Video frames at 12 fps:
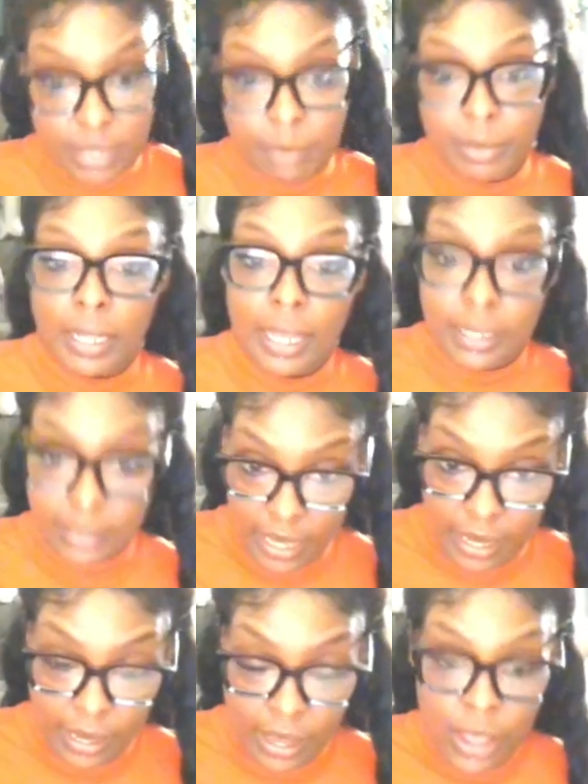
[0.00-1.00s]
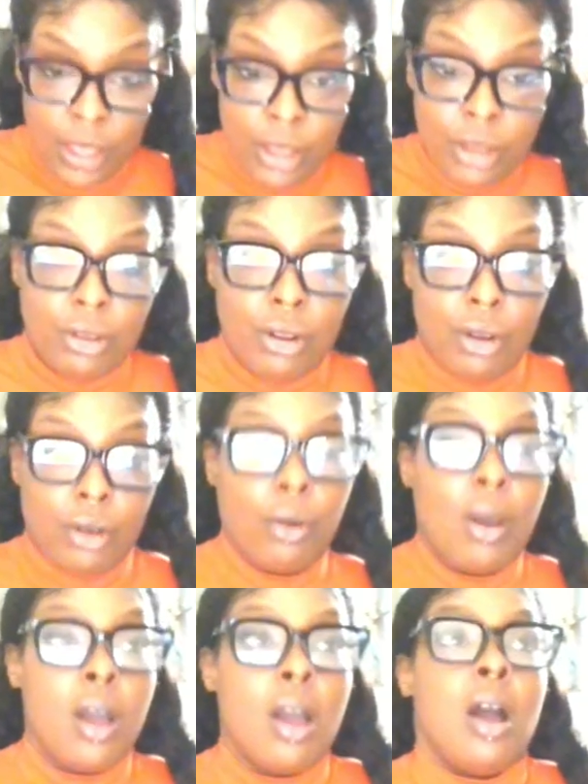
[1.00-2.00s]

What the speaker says: something like that, you know